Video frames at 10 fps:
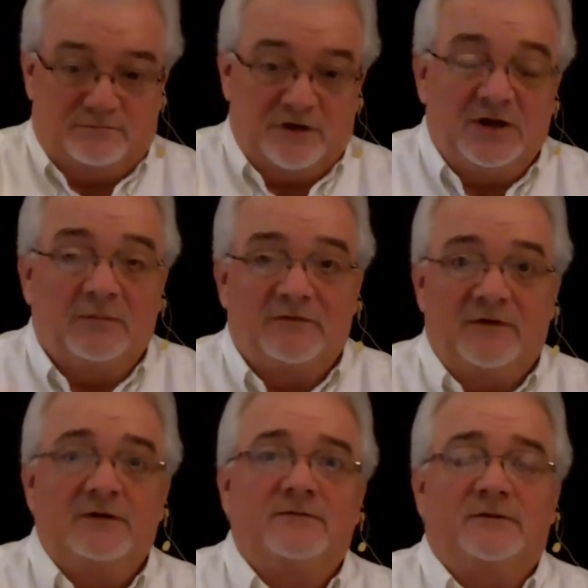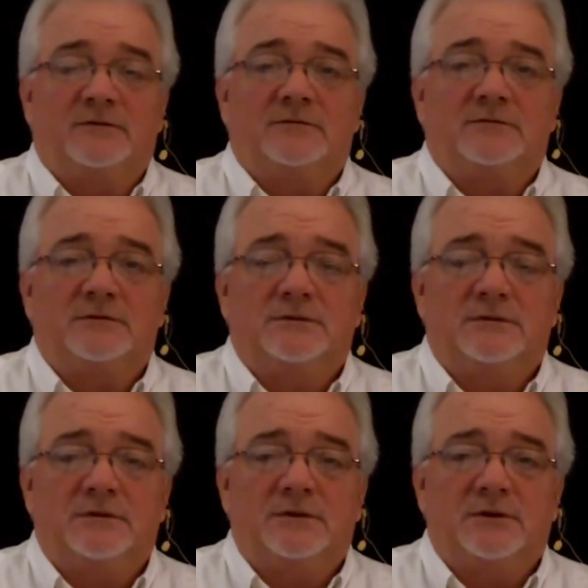become fearful.
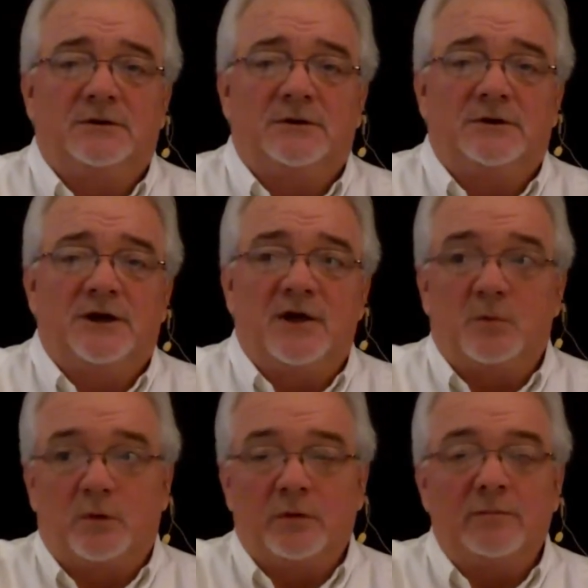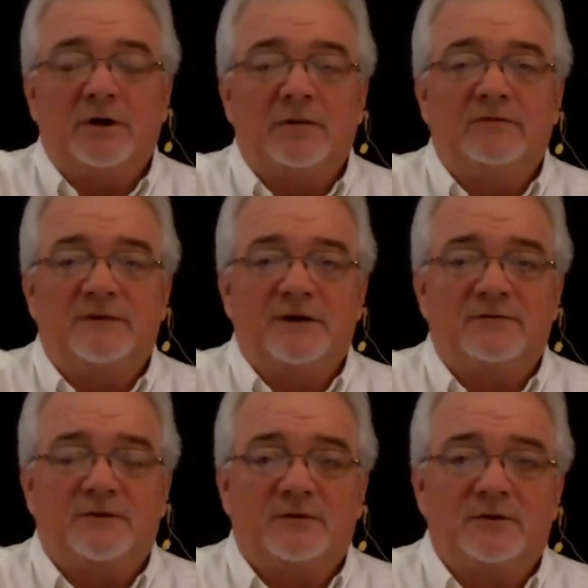And when we become
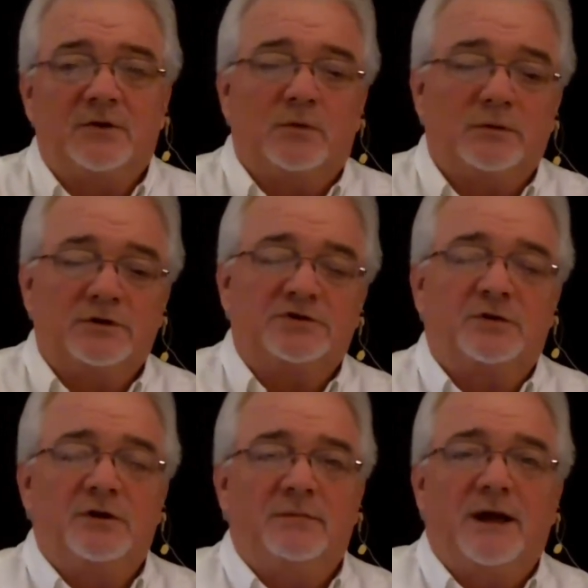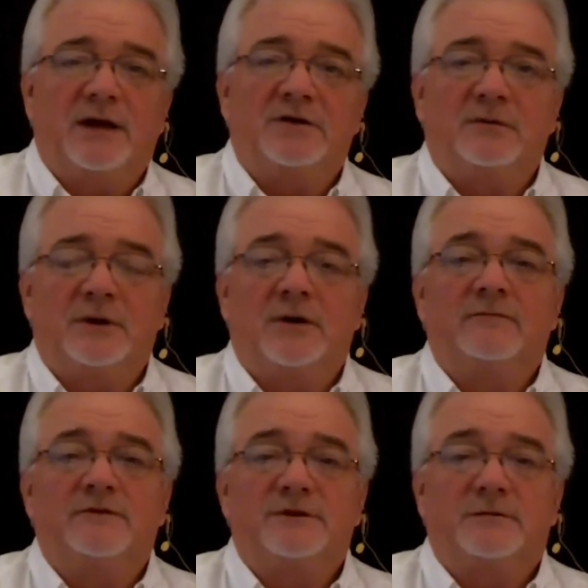fearful, we retreat back into our
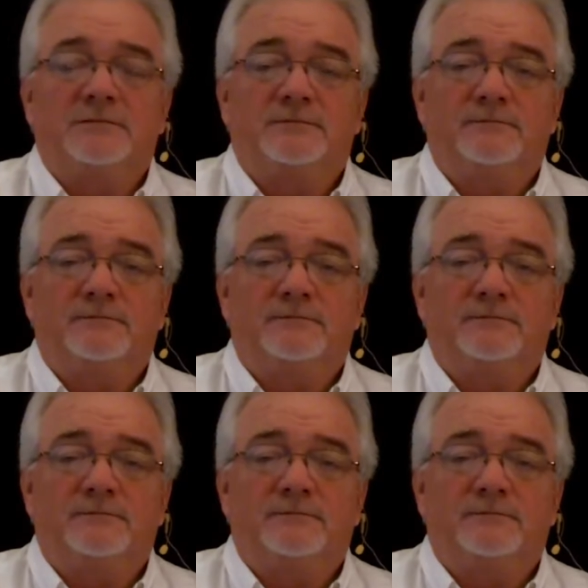comfort zone.